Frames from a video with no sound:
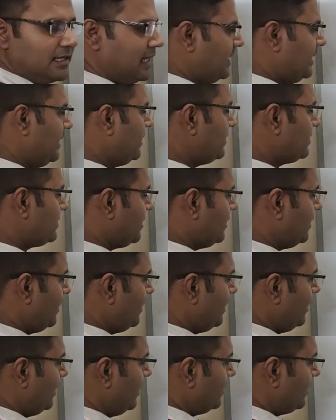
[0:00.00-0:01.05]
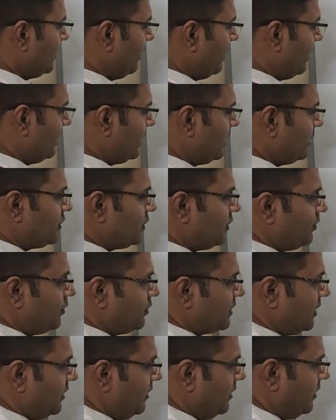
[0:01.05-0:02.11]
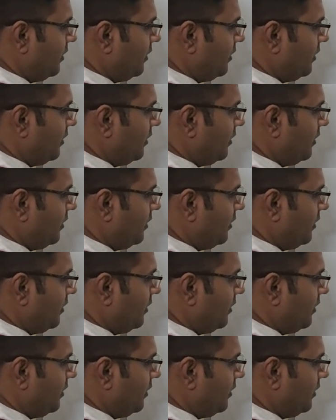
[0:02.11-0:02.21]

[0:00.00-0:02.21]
that is, the distribution